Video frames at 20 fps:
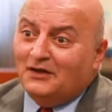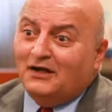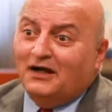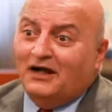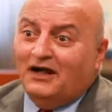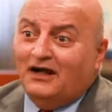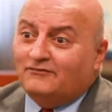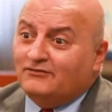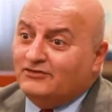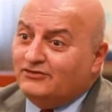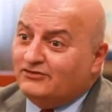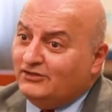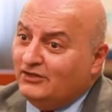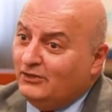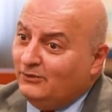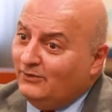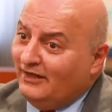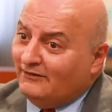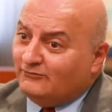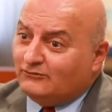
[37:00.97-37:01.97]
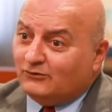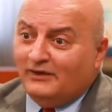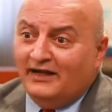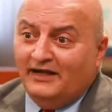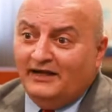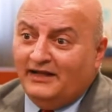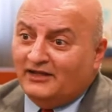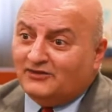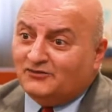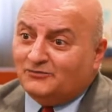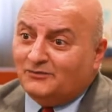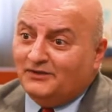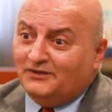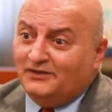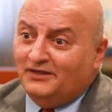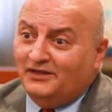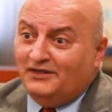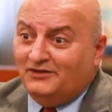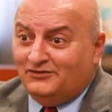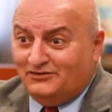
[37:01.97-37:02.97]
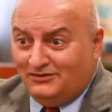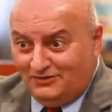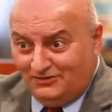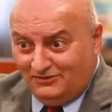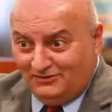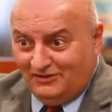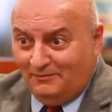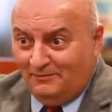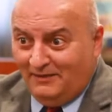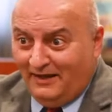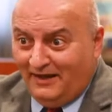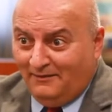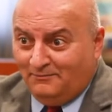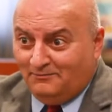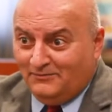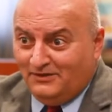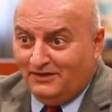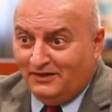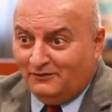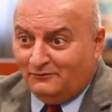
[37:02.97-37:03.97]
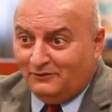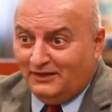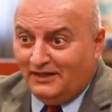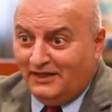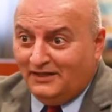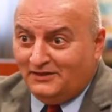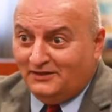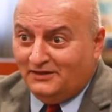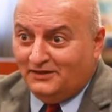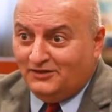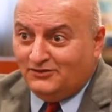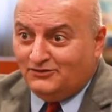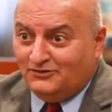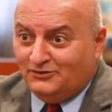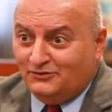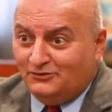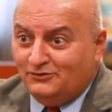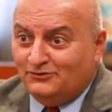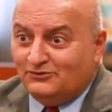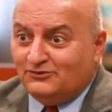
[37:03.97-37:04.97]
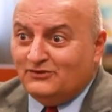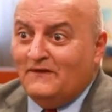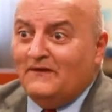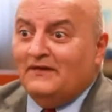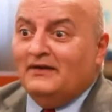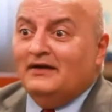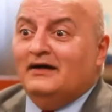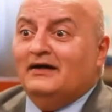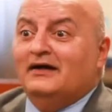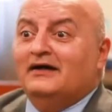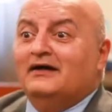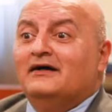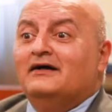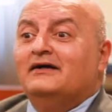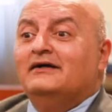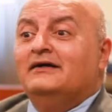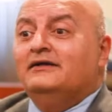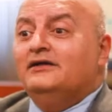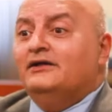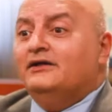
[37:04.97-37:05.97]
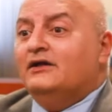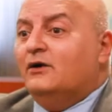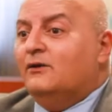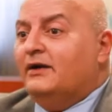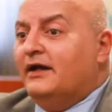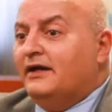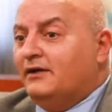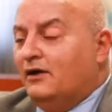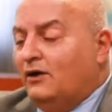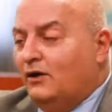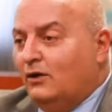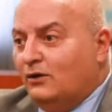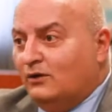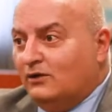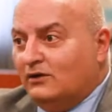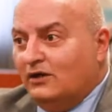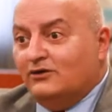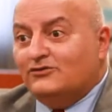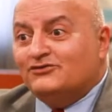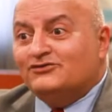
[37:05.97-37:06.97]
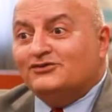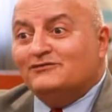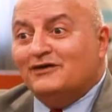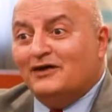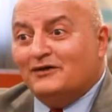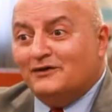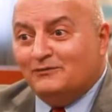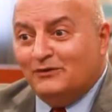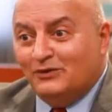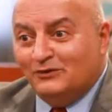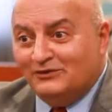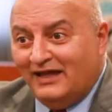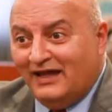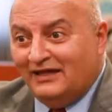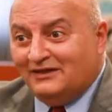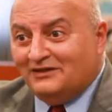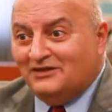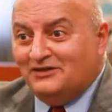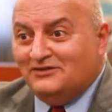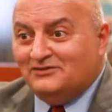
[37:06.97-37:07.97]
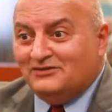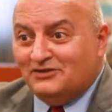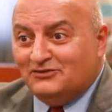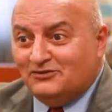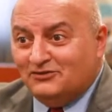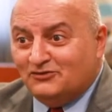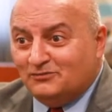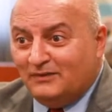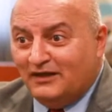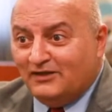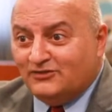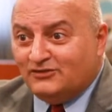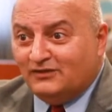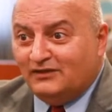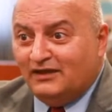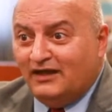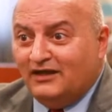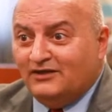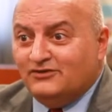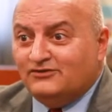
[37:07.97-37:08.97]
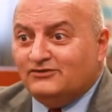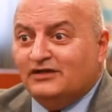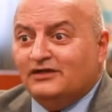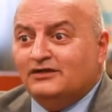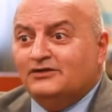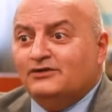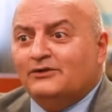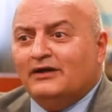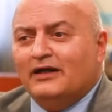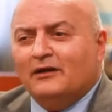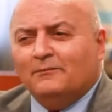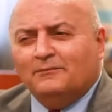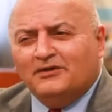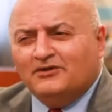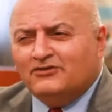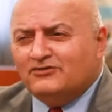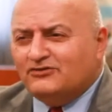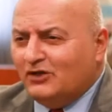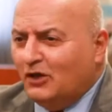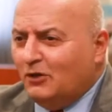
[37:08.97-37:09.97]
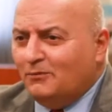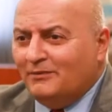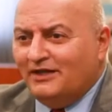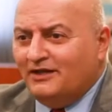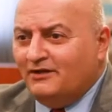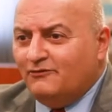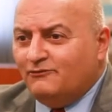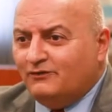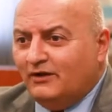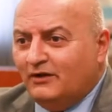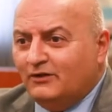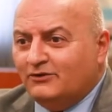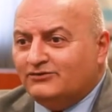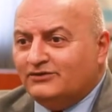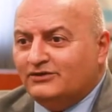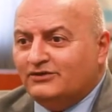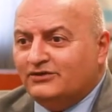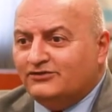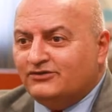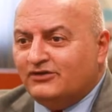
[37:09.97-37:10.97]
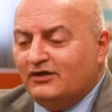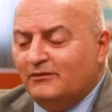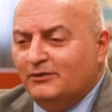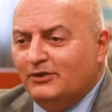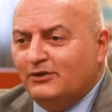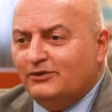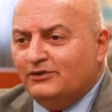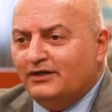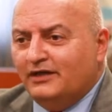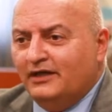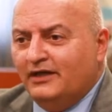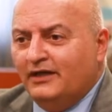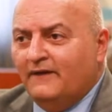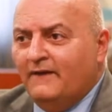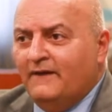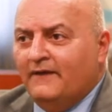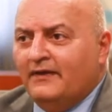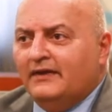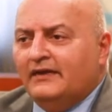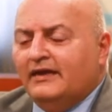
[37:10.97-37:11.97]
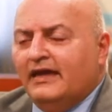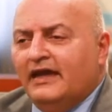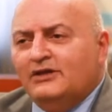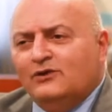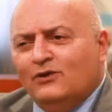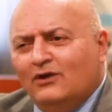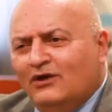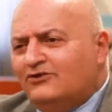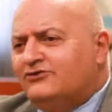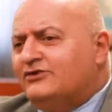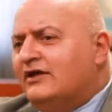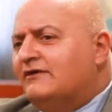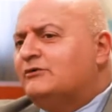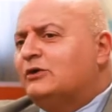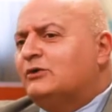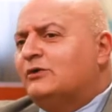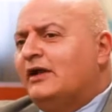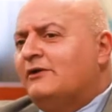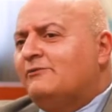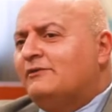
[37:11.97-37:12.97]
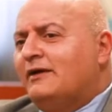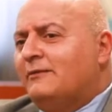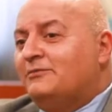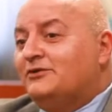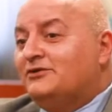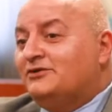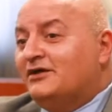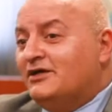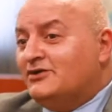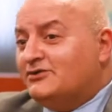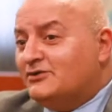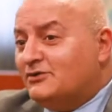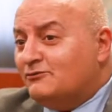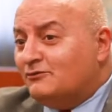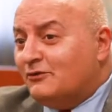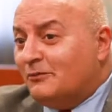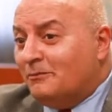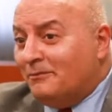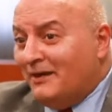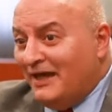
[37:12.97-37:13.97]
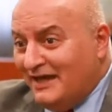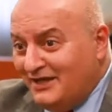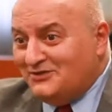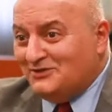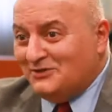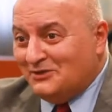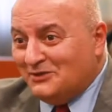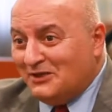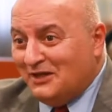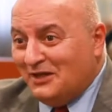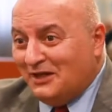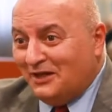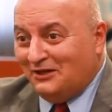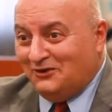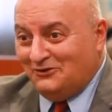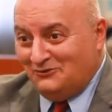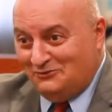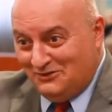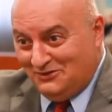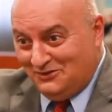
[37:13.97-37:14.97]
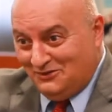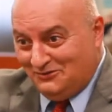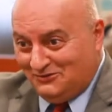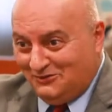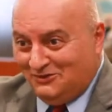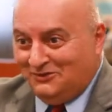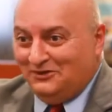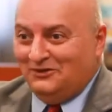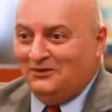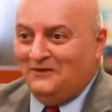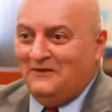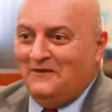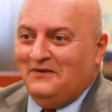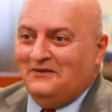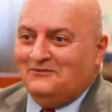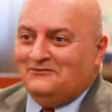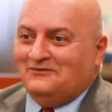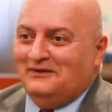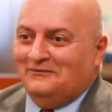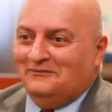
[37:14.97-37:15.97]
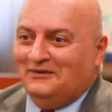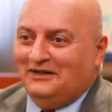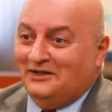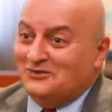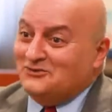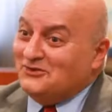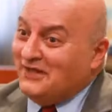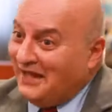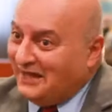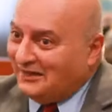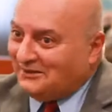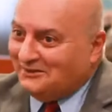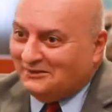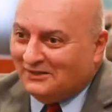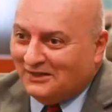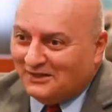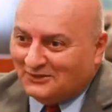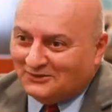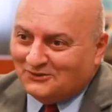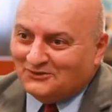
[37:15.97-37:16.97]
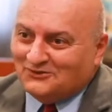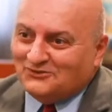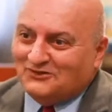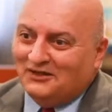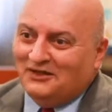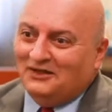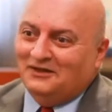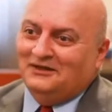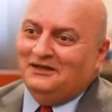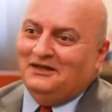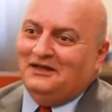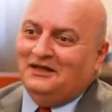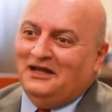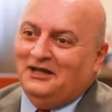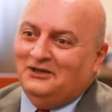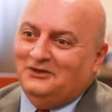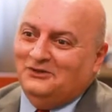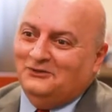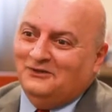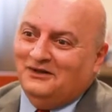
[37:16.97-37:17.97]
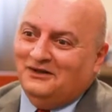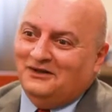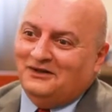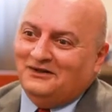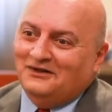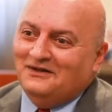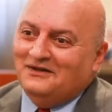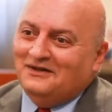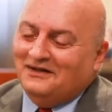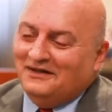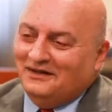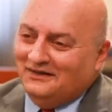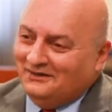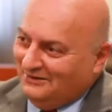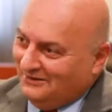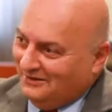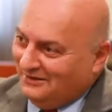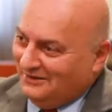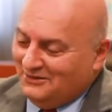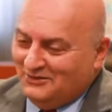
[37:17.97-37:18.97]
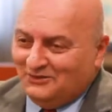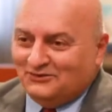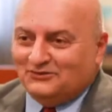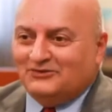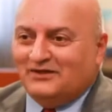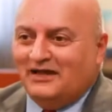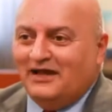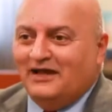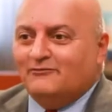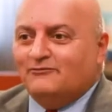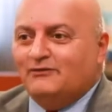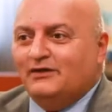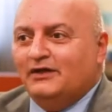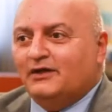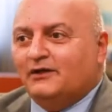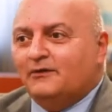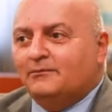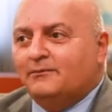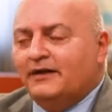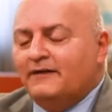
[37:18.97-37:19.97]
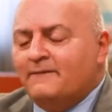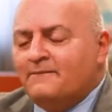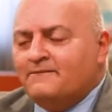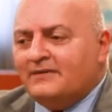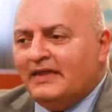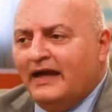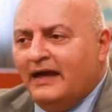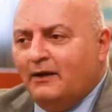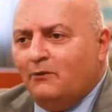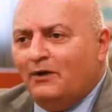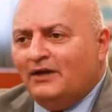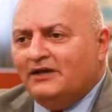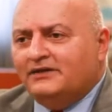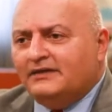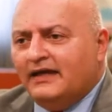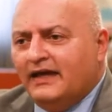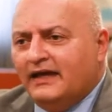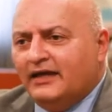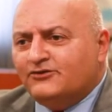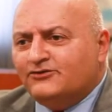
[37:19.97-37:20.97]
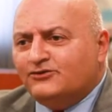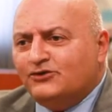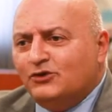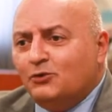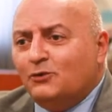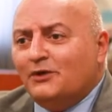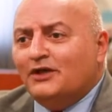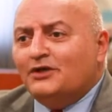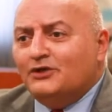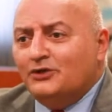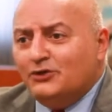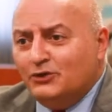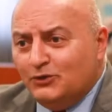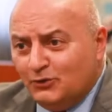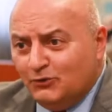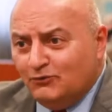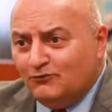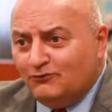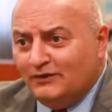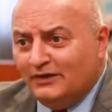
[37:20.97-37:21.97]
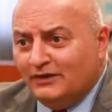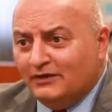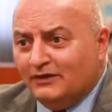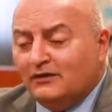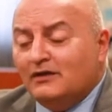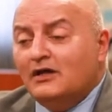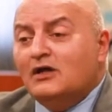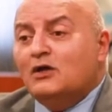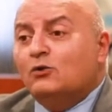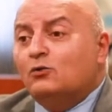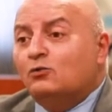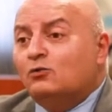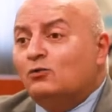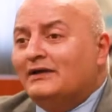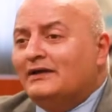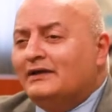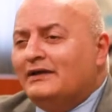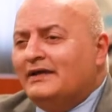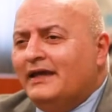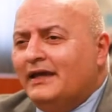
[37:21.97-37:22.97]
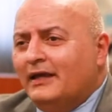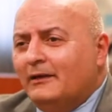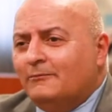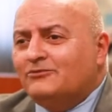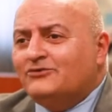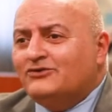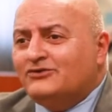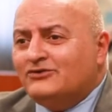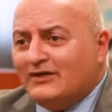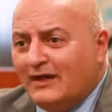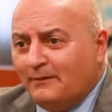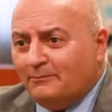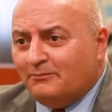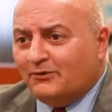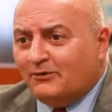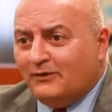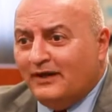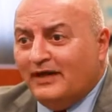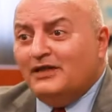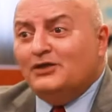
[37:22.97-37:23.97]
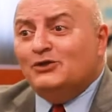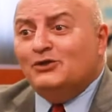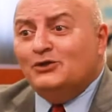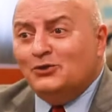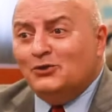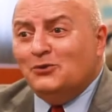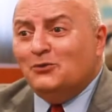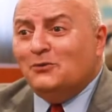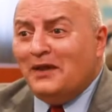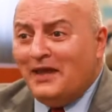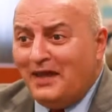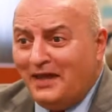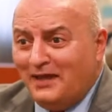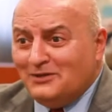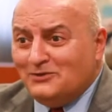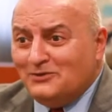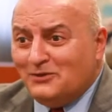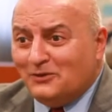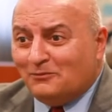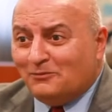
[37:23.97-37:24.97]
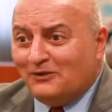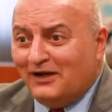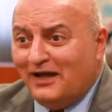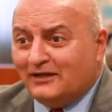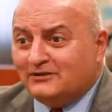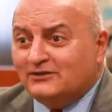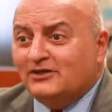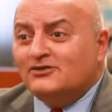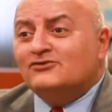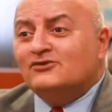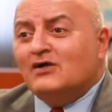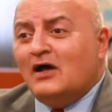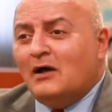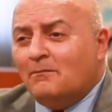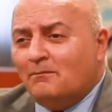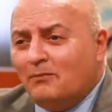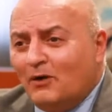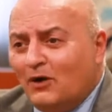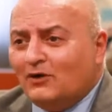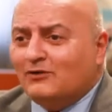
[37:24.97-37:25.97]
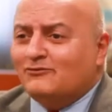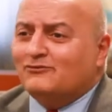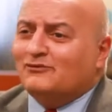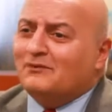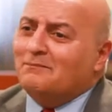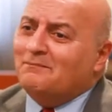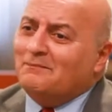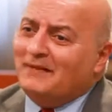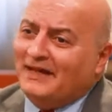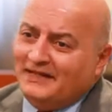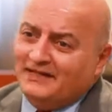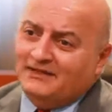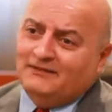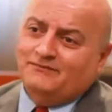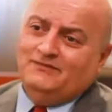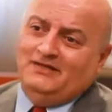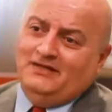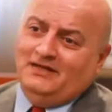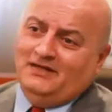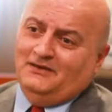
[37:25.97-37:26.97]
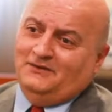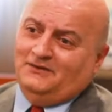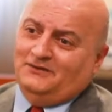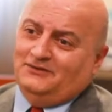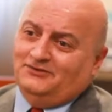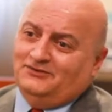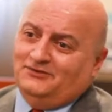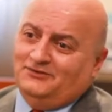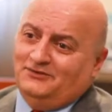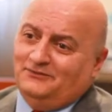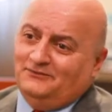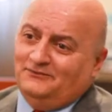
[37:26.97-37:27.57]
obviously you have great expertise in sleep apnea related issues, and a whole host of other modalities that you specialize in. You're helping so many folks in this community. And you also have a great reputation for patient care, as we just heard from Jacqueline and her son, how you are, and your staff here. But I wanted to ask you what you feel really helps separate you and your practice apart from many of the others.